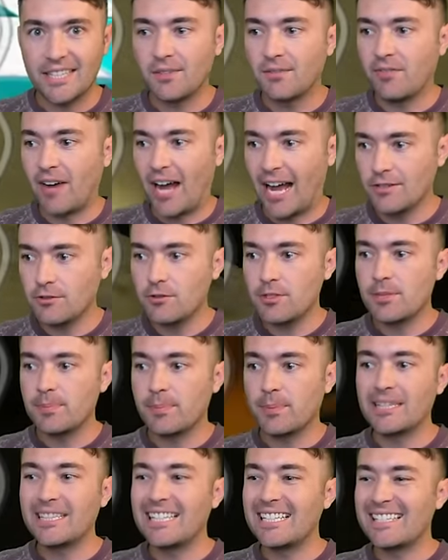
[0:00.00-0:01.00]
the finals,
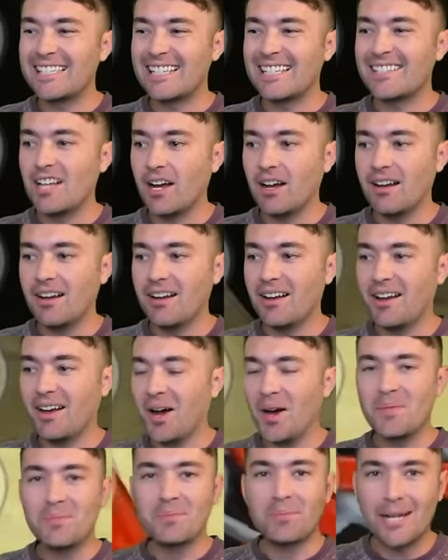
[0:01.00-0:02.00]
but this is
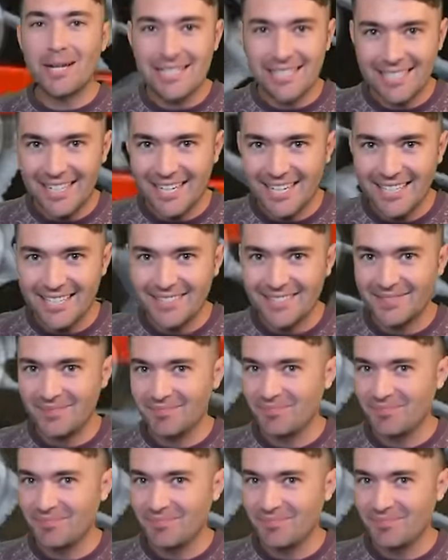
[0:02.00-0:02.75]
unprecedented.